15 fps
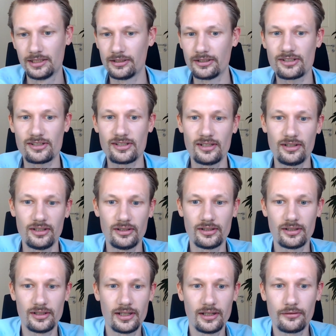let's say,
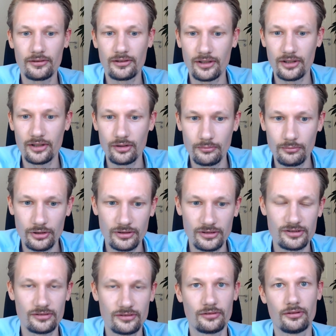the healthcare
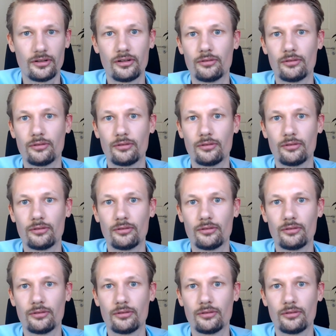practitioner